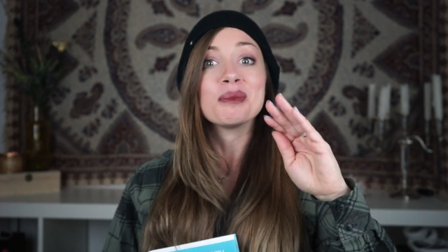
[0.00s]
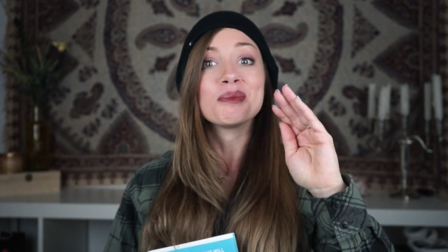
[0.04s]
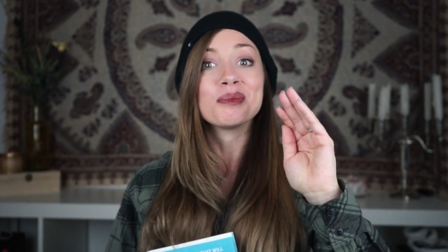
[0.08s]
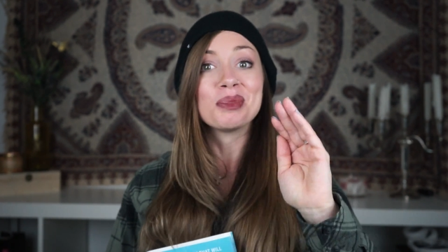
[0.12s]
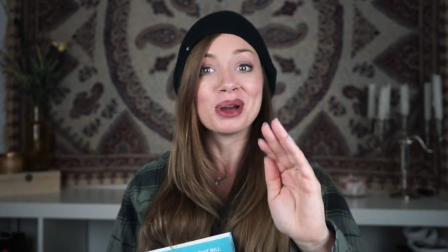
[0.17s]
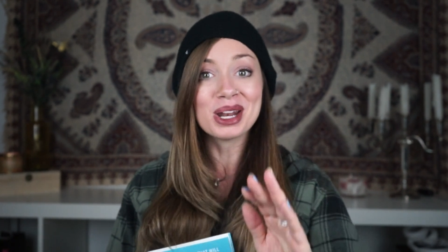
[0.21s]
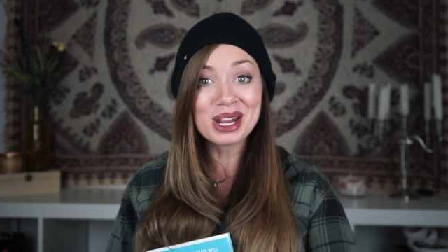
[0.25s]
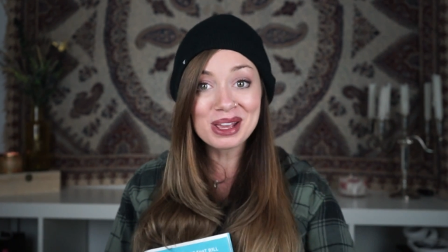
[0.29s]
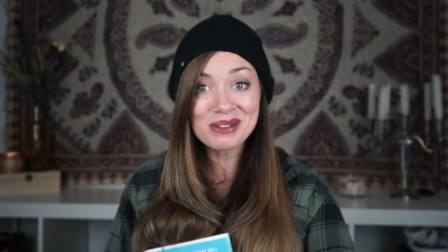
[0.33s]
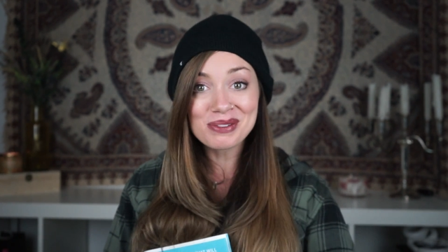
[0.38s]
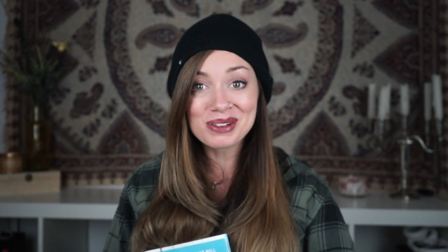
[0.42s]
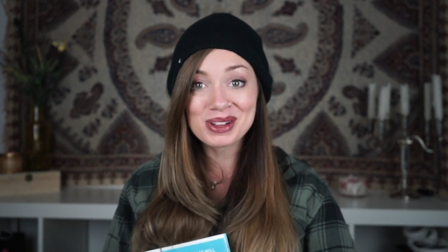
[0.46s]

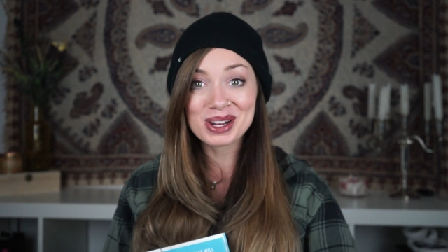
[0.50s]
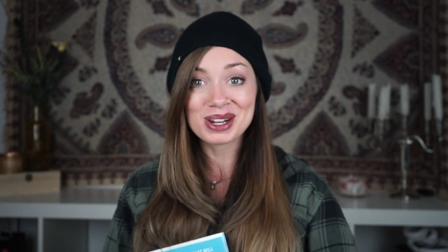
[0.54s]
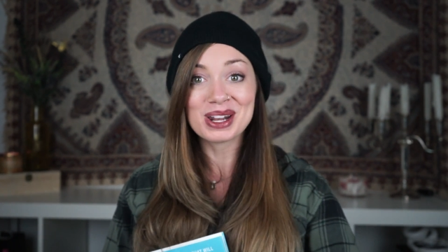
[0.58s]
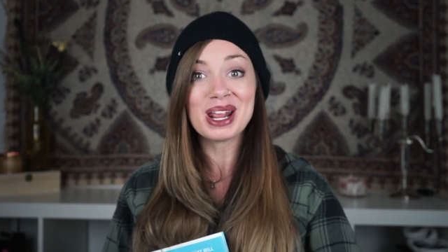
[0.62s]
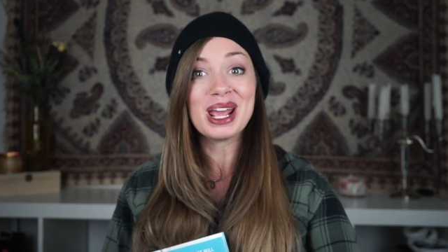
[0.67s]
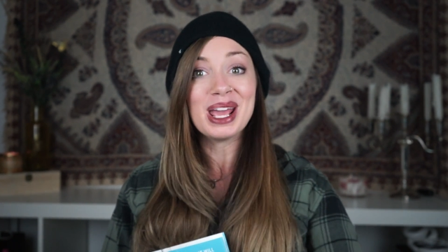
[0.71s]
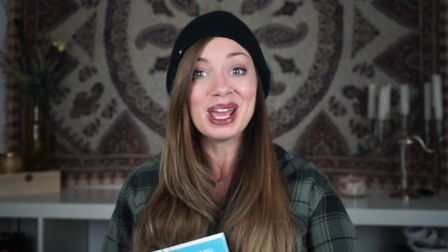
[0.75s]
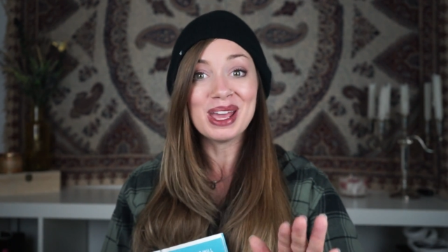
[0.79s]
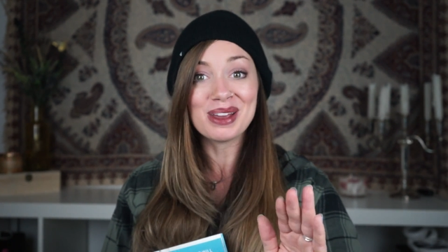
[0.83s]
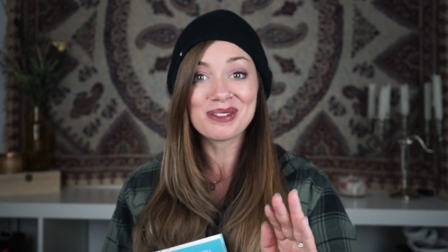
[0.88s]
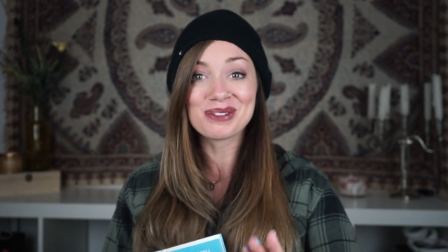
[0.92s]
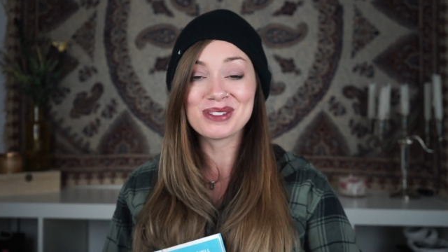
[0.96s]
But
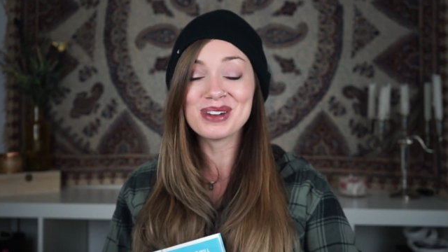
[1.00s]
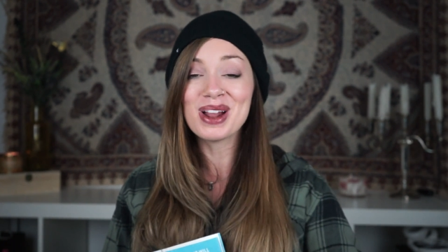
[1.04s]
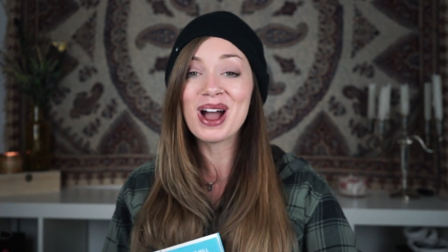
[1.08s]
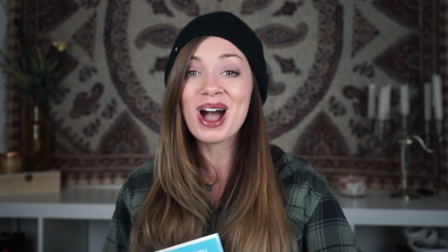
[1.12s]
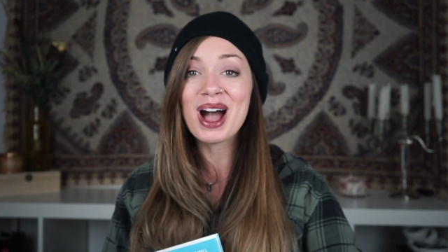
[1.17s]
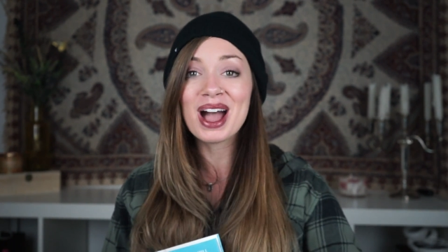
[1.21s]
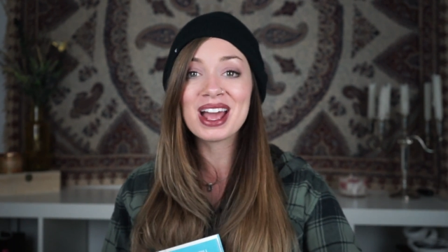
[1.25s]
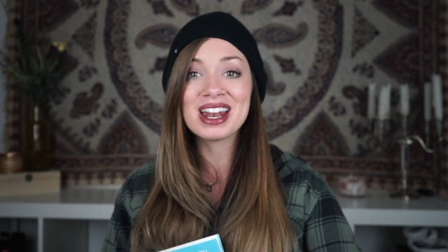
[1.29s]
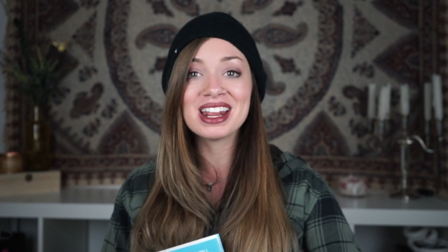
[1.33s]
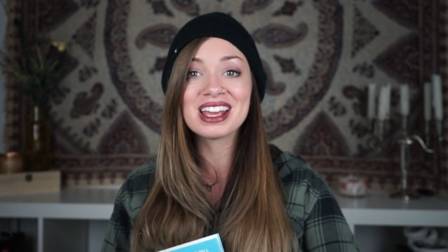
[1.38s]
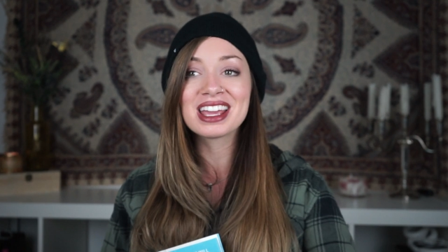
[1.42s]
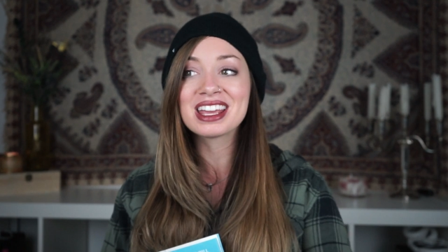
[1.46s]
even if
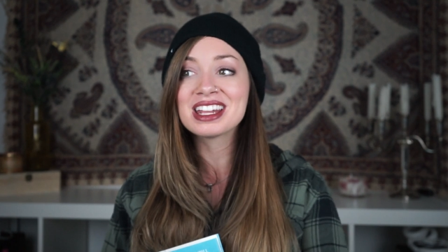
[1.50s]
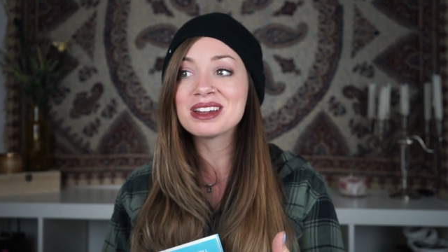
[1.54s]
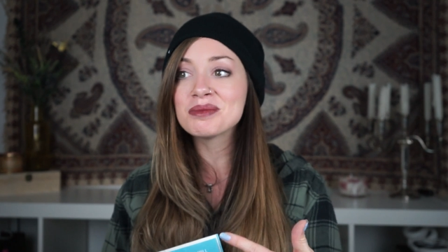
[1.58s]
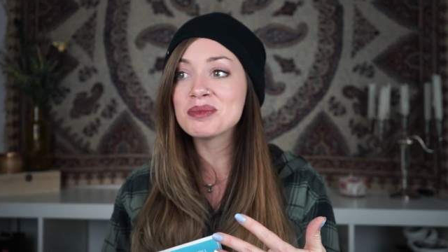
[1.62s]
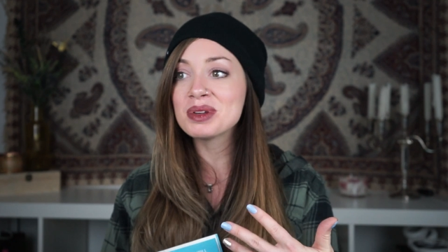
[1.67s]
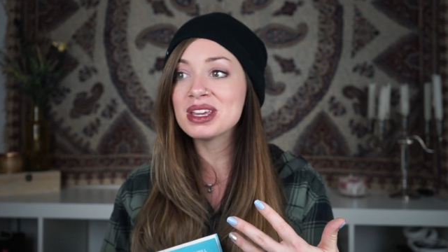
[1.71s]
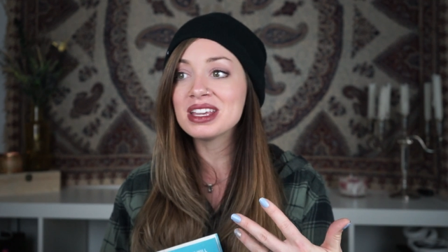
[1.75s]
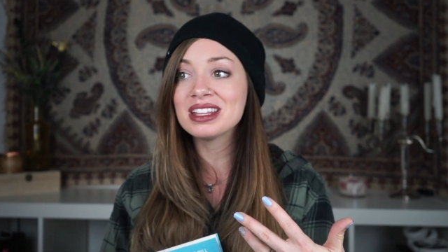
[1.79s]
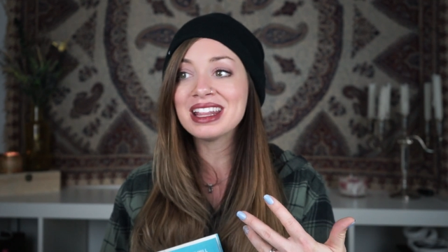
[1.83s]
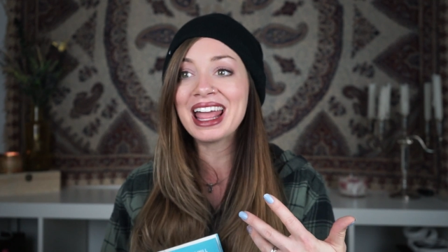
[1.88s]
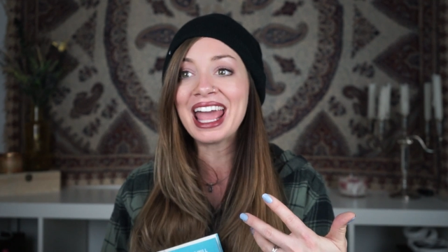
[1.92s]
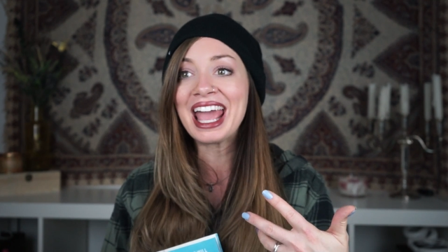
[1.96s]
not, it can
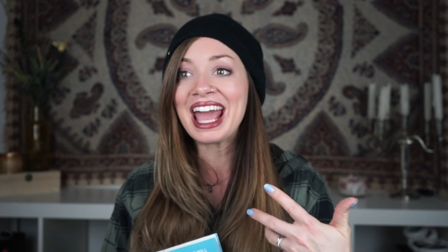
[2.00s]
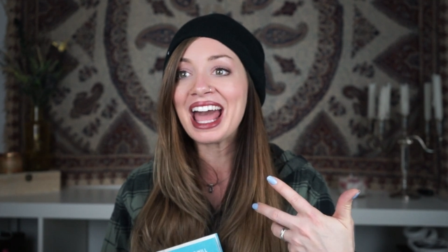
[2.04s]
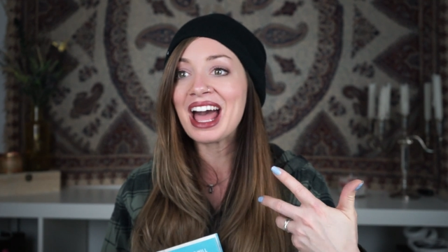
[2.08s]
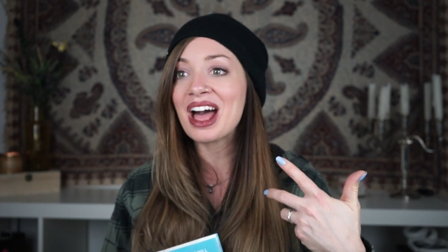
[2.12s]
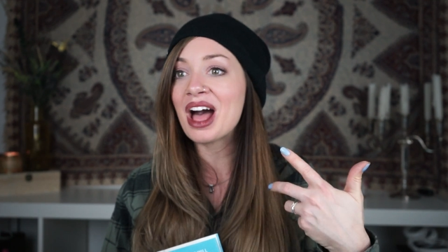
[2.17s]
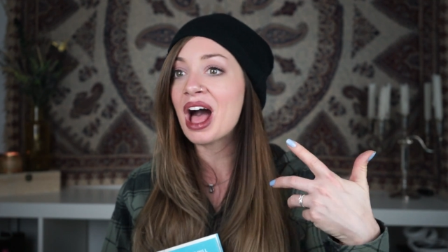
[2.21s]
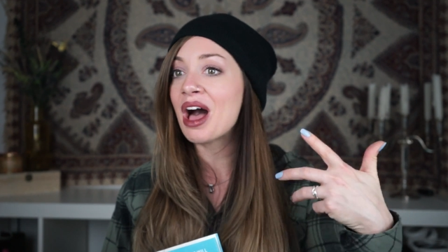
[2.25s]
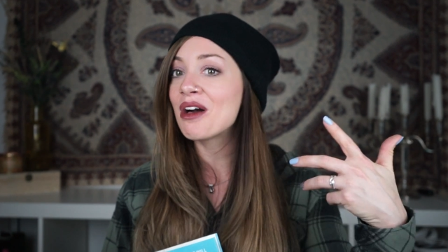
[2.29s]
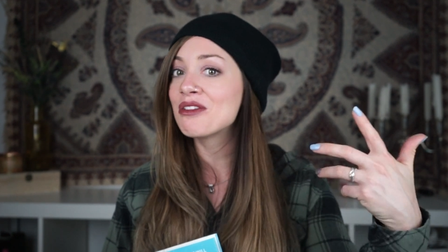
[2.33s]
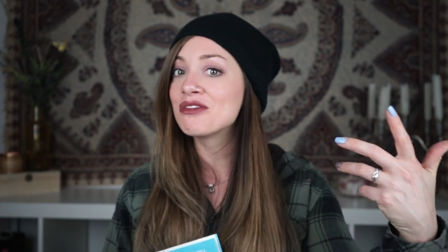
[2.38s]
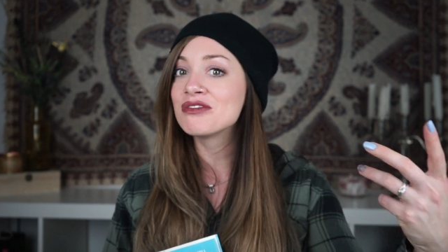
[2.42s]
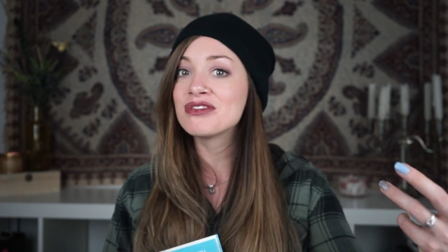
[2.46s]
be like
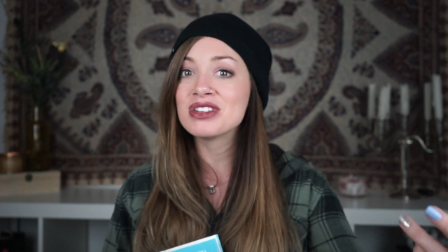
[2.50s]
a